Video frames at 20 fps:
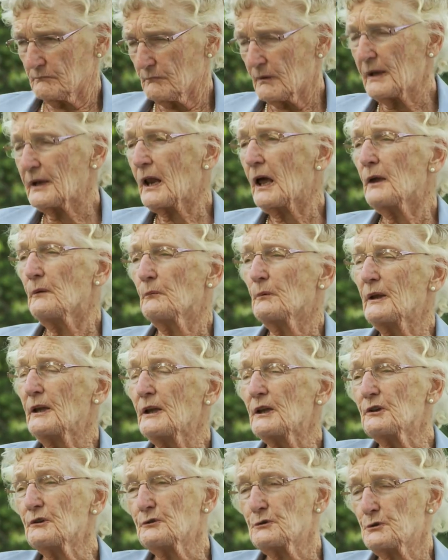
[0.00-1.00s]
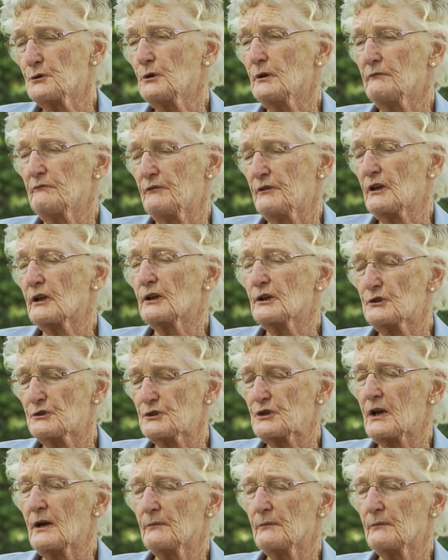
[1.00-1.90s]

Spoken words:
When I went into a village,